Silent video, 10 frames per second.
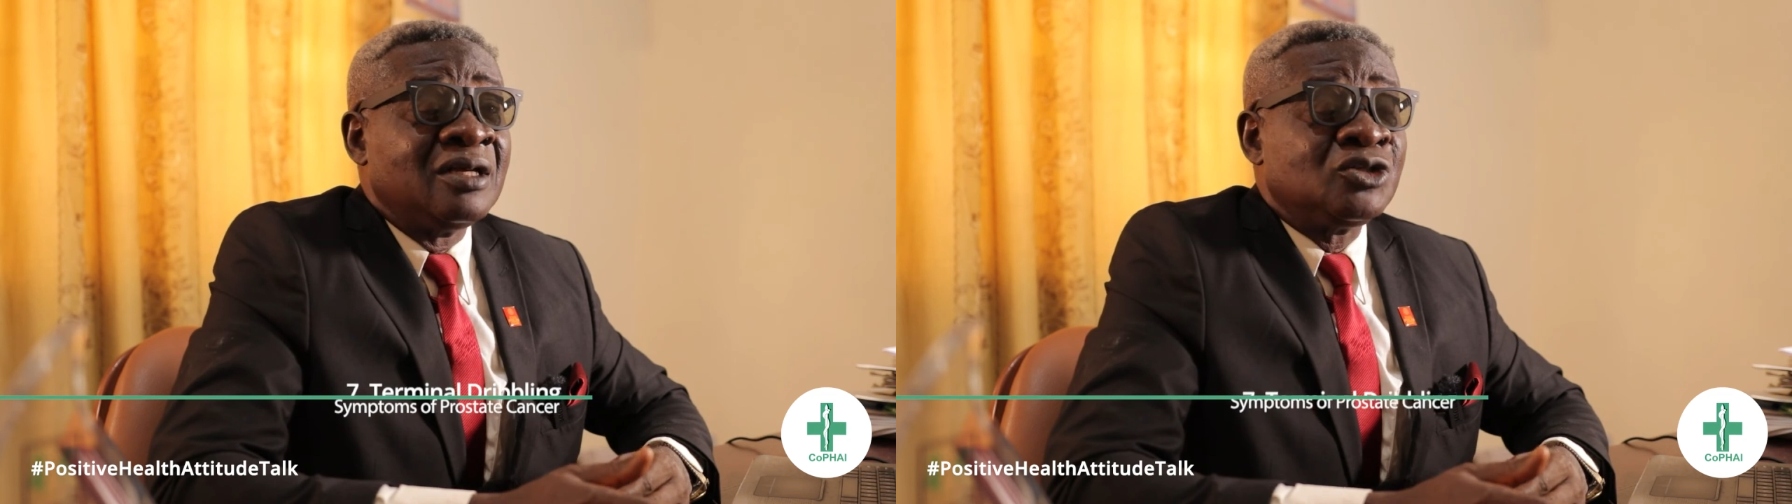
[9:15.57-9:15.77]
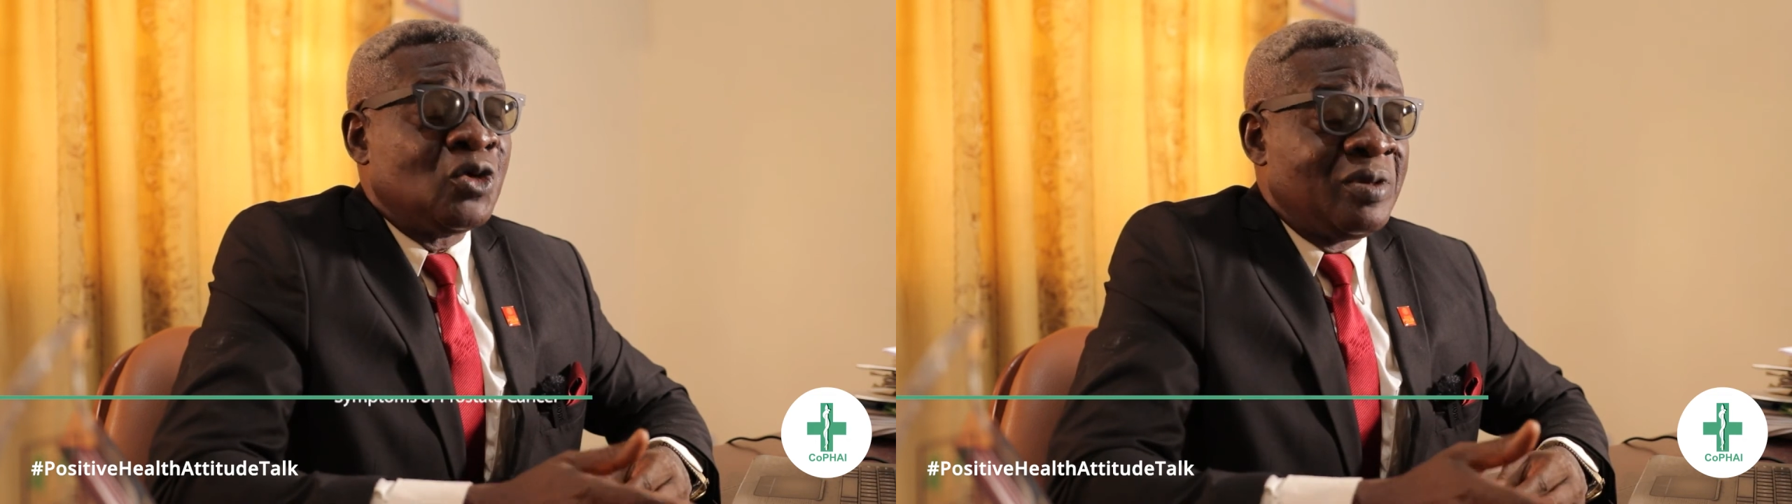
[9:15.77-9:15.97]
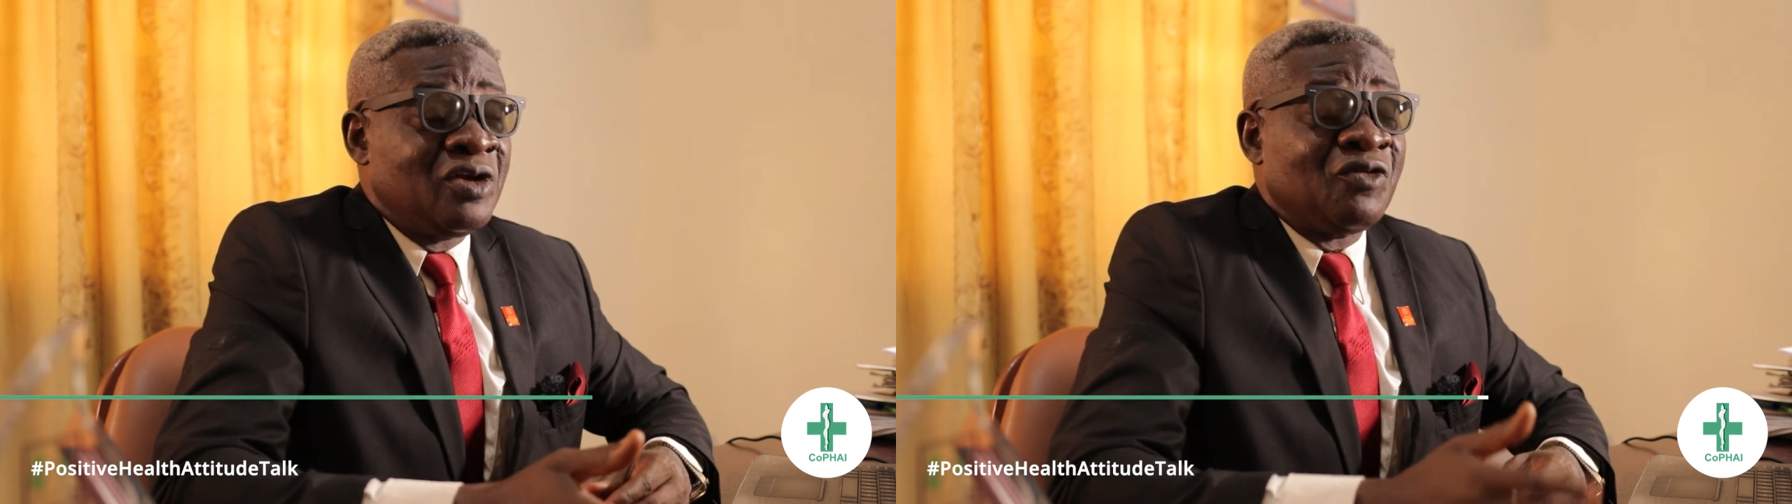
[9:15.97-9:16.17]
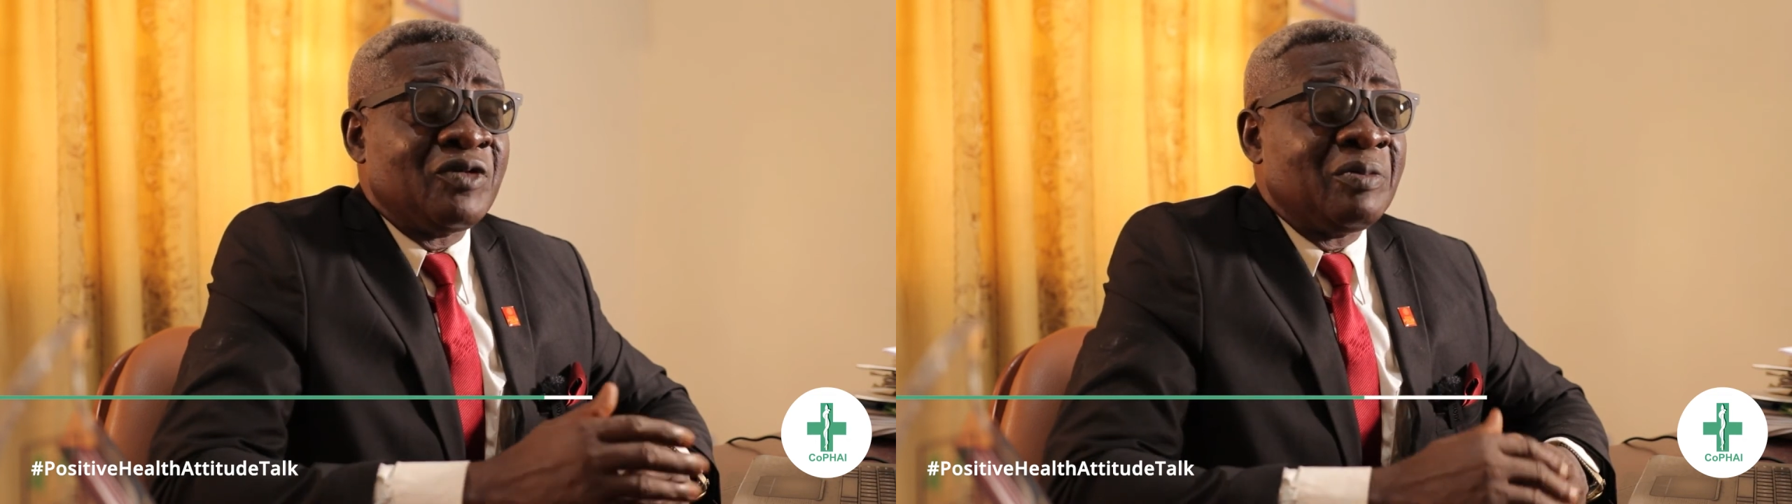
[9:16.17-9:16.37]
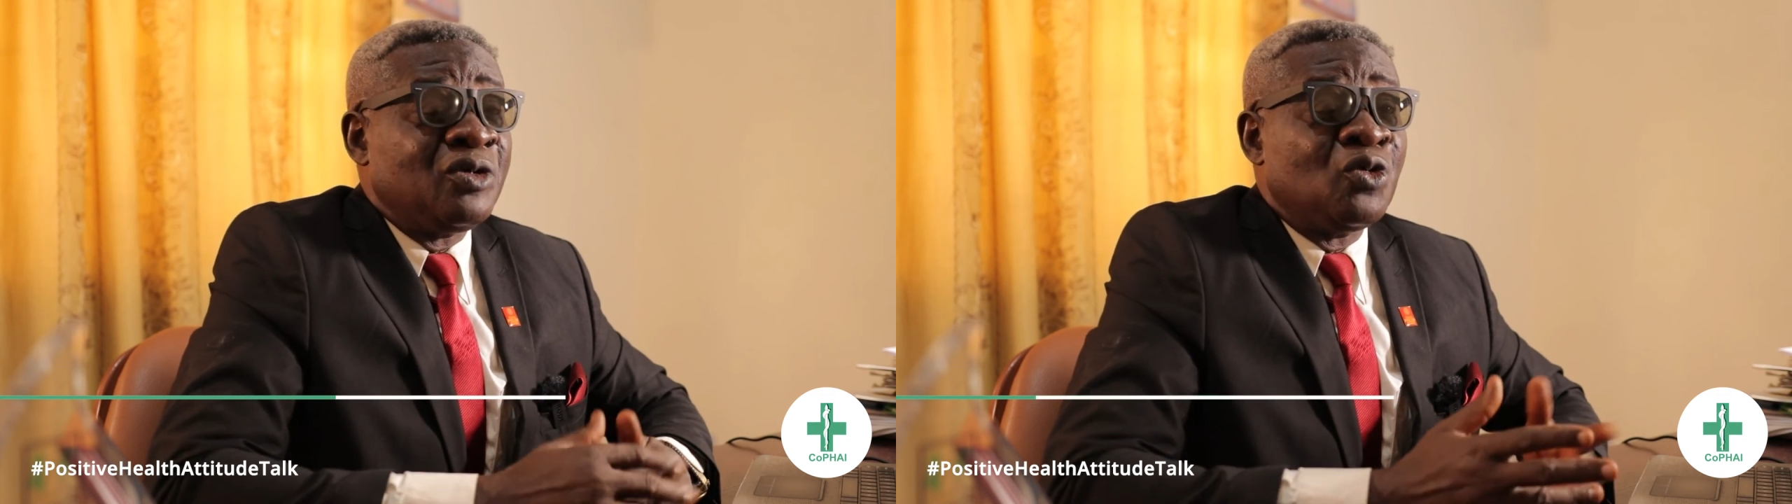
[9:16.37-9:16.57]
So many of
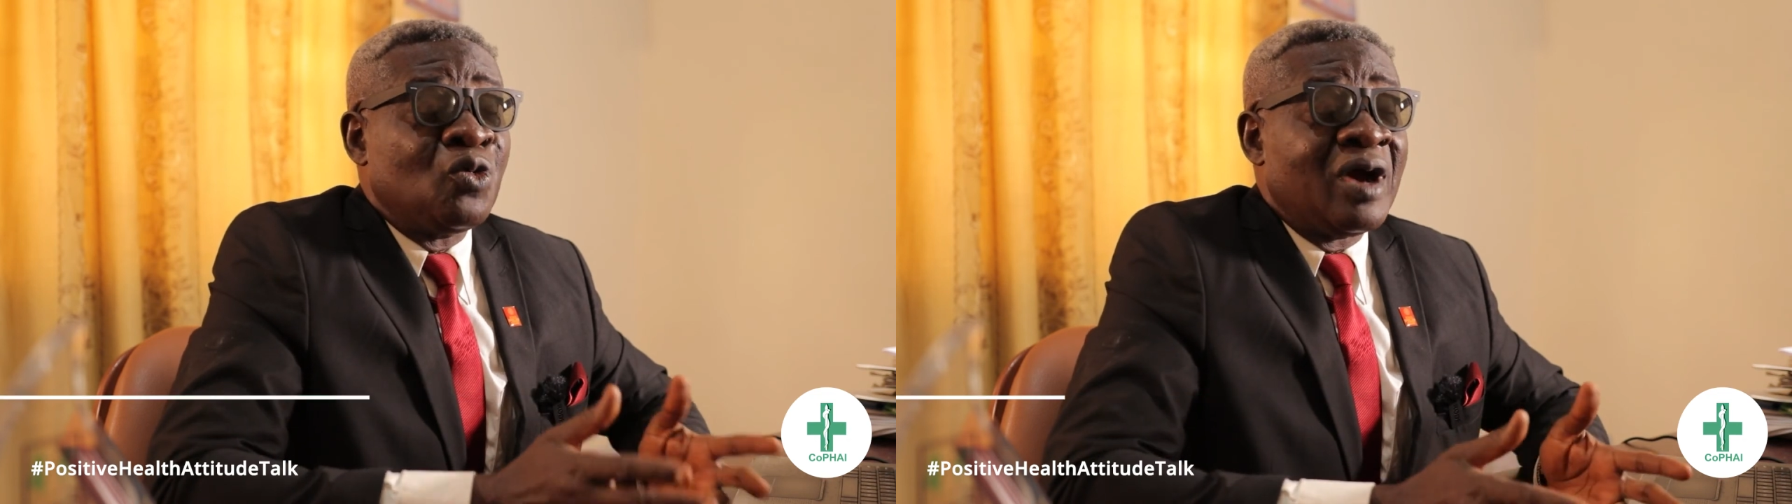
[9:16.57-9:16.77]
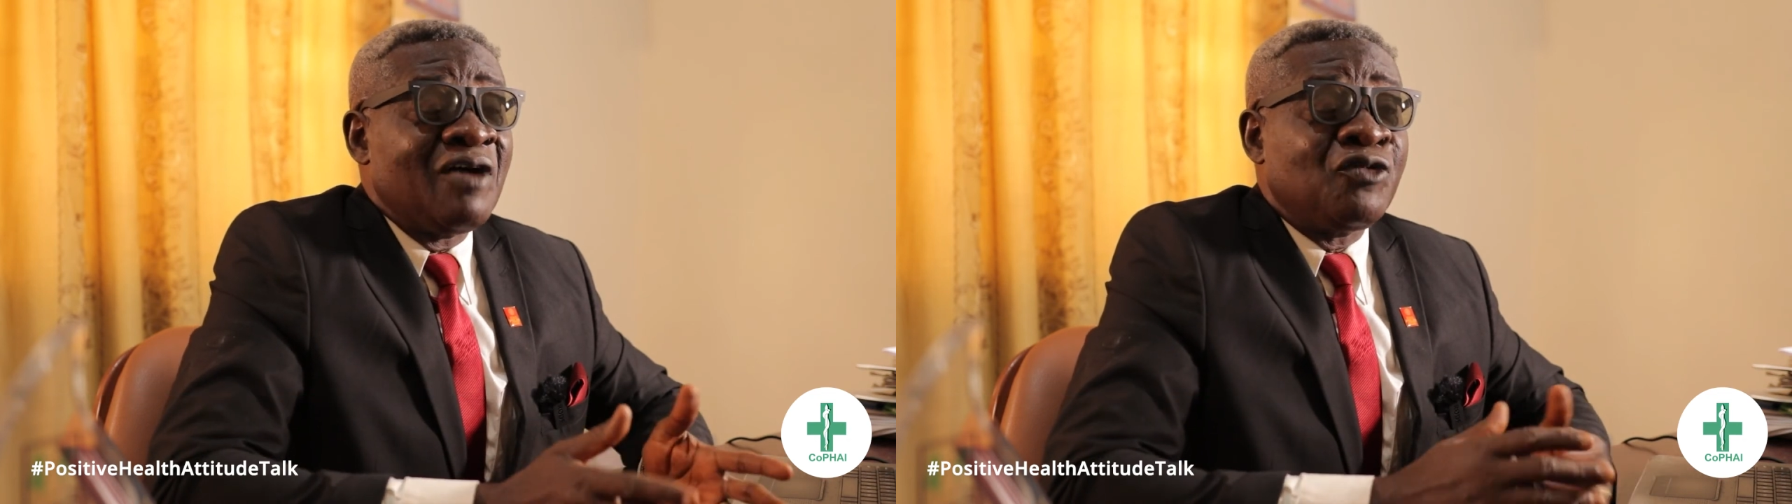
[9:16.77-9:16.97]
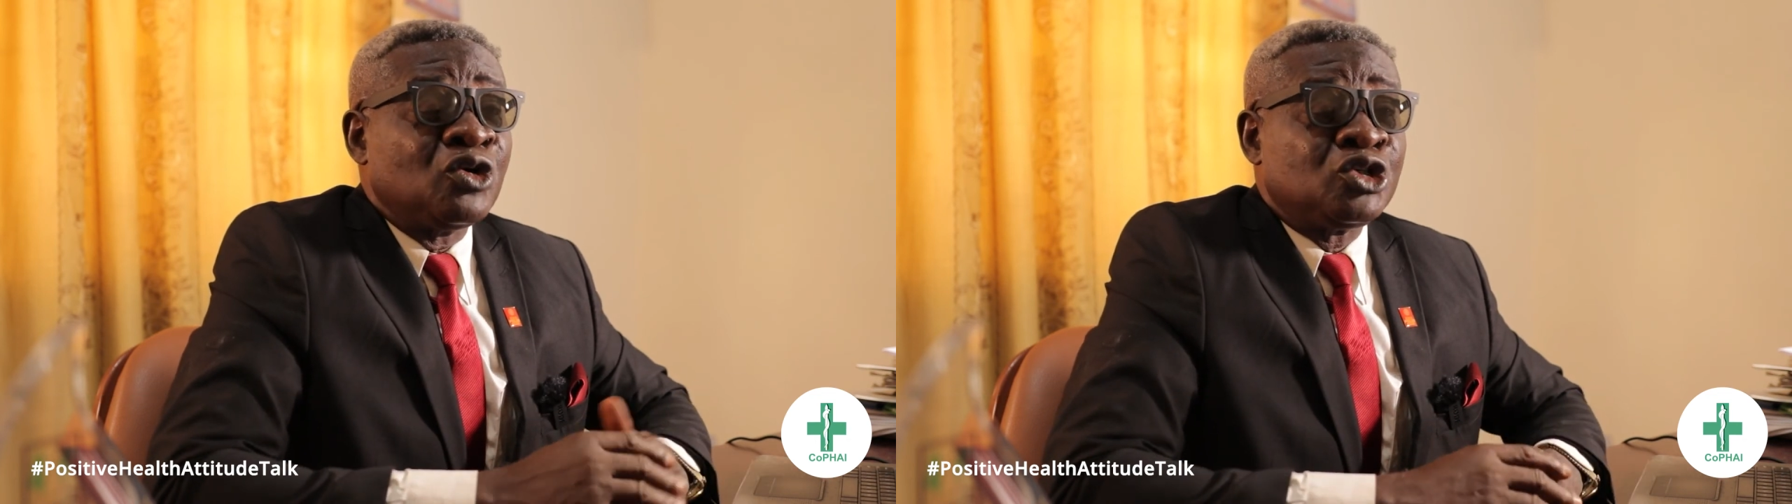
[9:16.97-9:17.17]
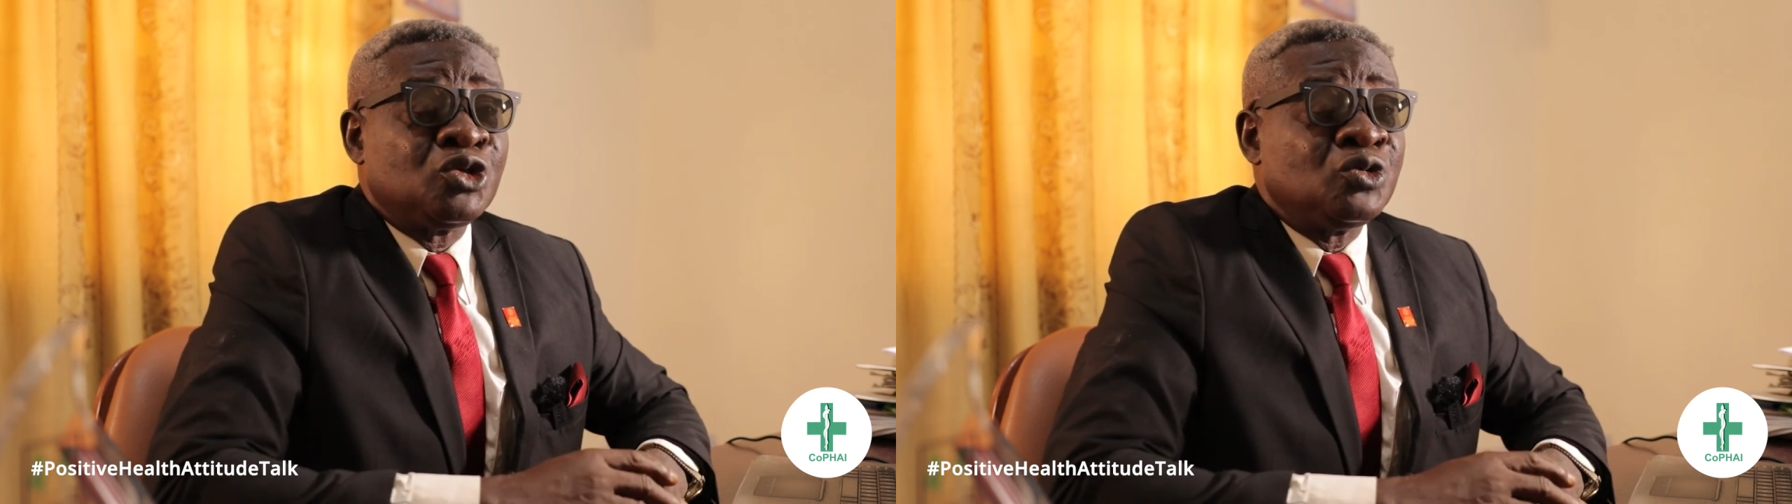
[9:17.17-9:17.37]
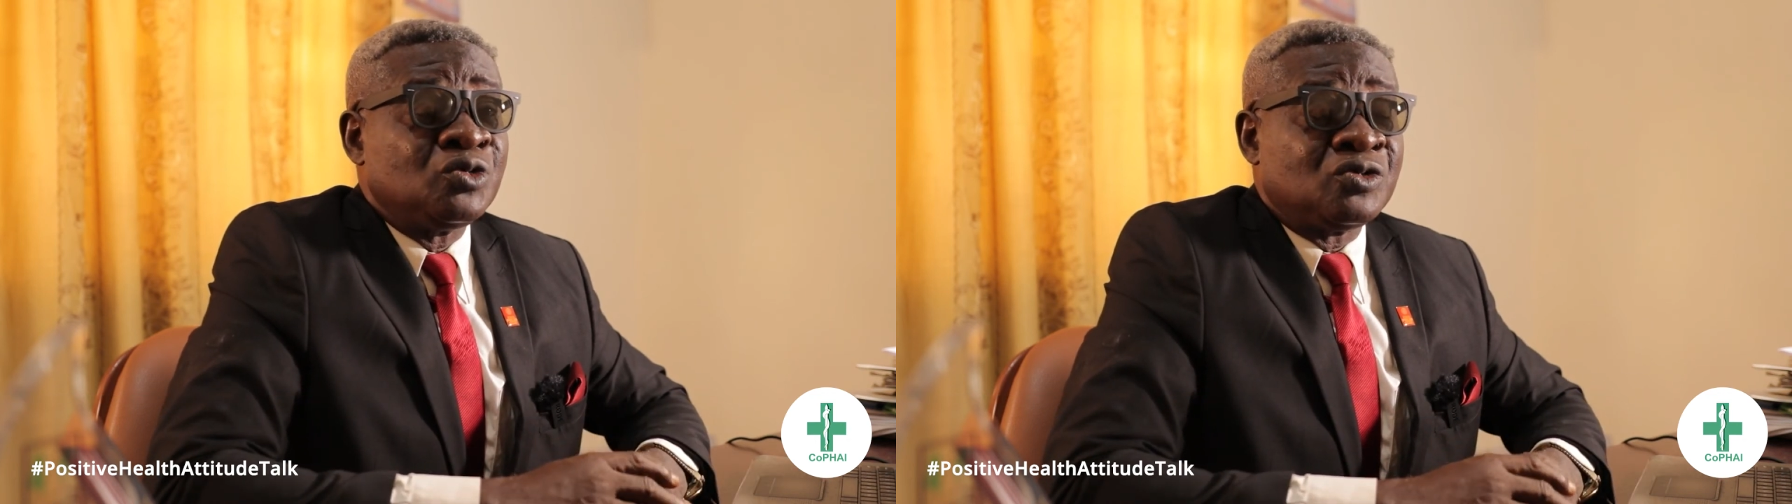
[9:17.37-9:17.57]
them, you will have your
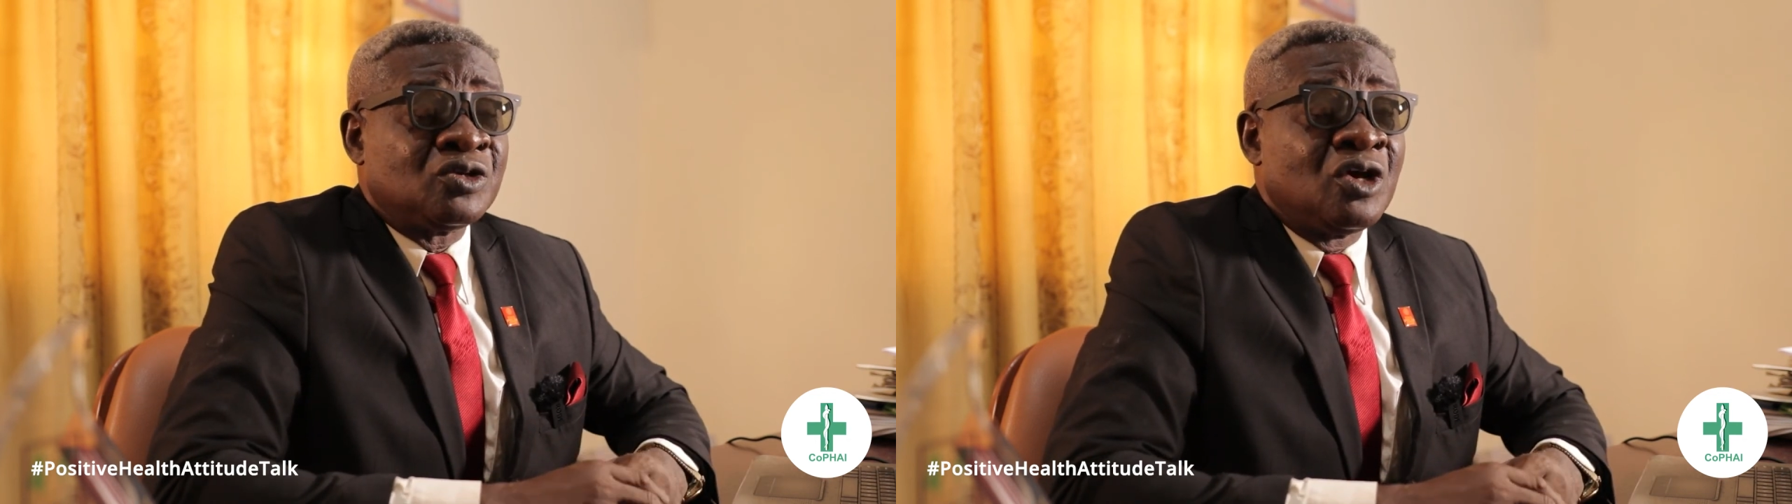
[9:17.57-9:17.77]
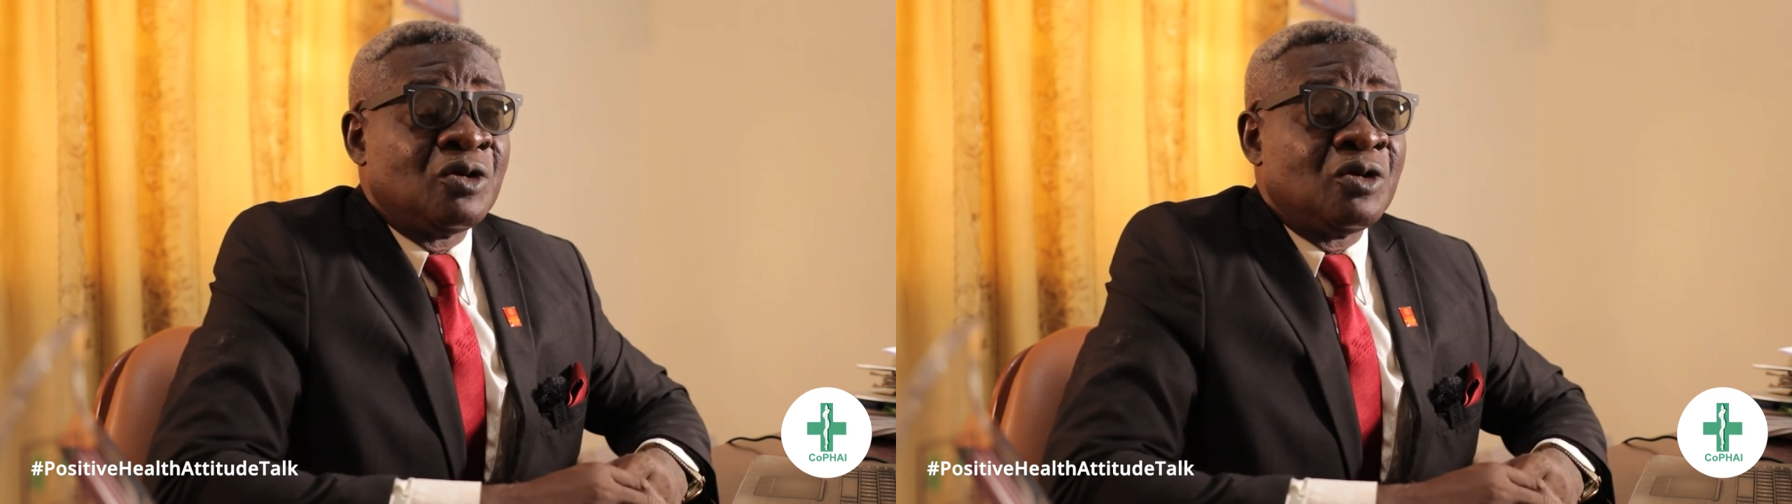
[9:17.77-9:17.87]
shoes.